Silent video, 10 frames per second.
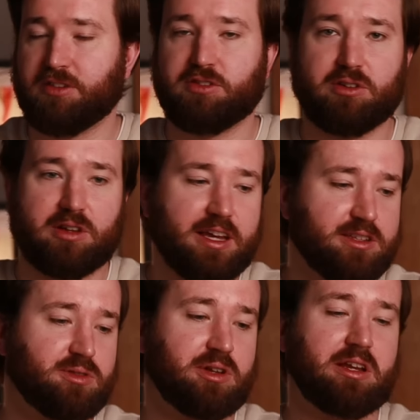if you're
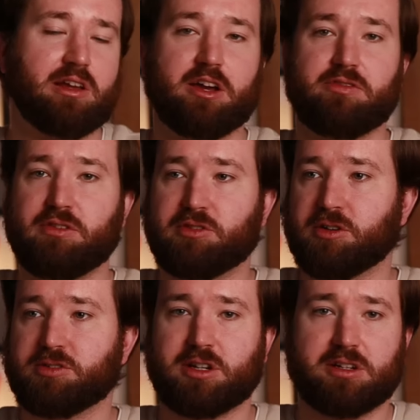later on in life, you've
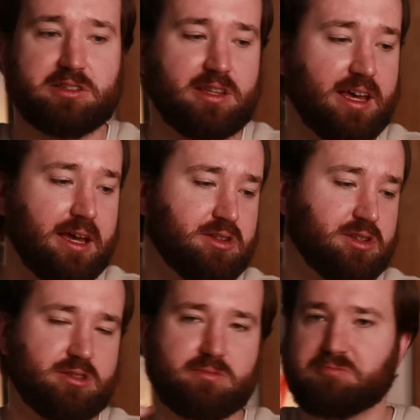got chunks there,
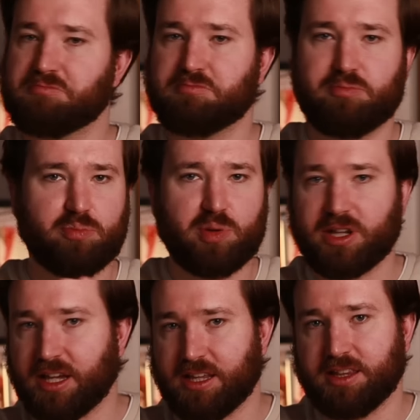just
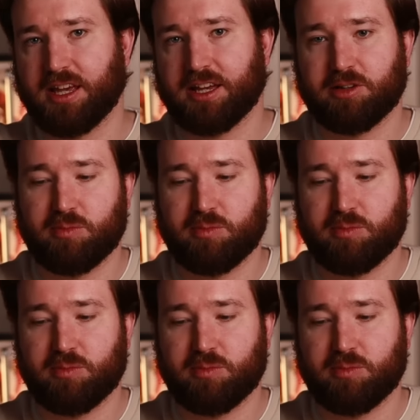putting it in there